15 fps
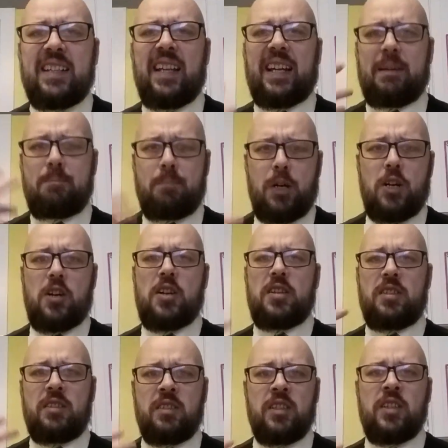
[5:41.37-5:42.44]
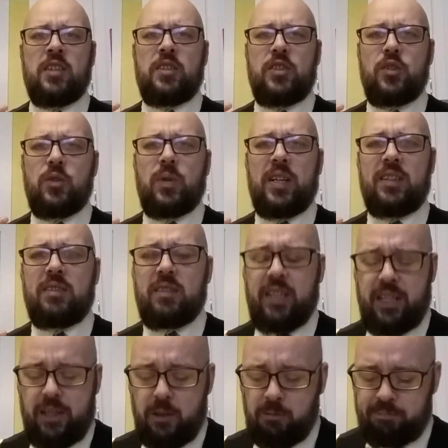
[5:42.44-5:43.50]
like a burn to it, you
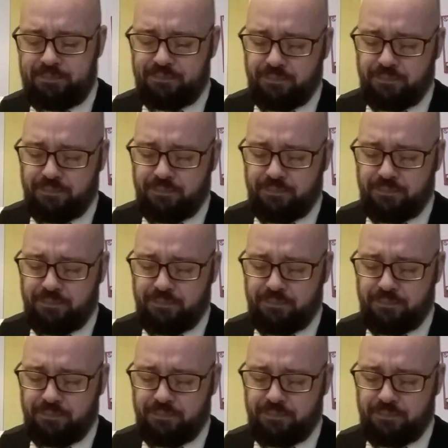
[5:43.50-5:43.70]
know.